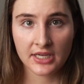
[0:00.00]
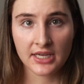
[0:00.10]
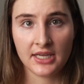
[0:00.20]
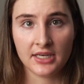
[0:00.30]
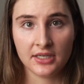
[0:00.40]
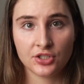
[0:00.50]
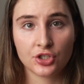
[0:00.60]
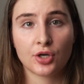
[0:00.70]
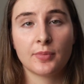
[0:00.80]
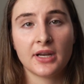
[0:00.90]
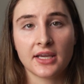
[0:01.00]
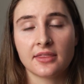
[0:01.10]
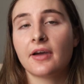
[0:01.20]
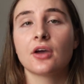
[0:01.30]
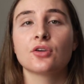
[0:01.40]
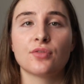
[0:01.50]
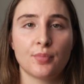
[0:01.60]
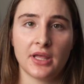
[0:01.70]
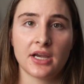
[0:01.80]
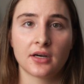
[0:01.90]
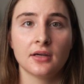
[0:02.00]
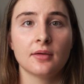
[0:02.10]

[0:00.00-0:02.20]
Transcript: in determining the value of the player,